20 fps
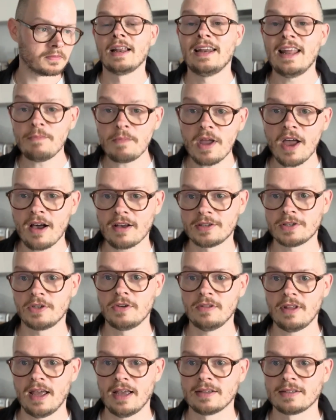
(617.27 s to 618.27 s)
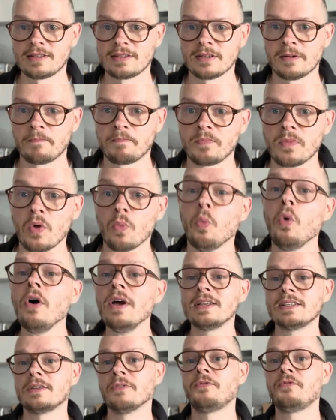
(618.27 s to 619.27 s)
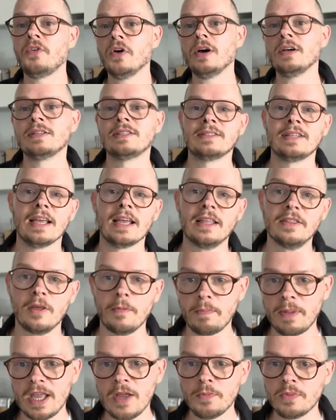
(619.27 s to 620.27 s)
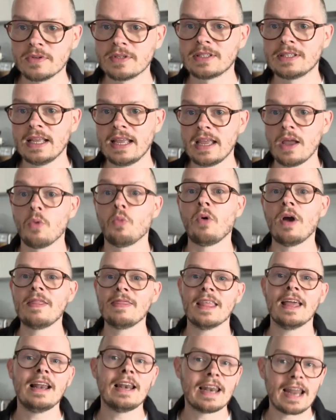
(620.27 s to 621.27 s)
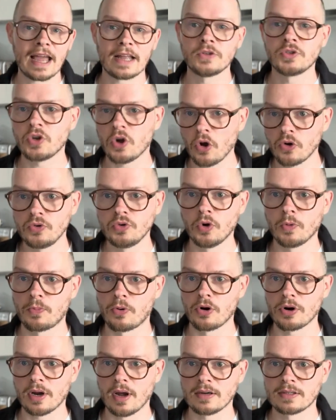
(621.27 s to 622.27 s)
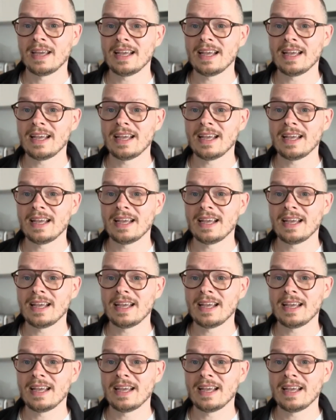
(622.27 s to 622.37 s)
Let me ask you this. What is the first thing that people see when they land on your product?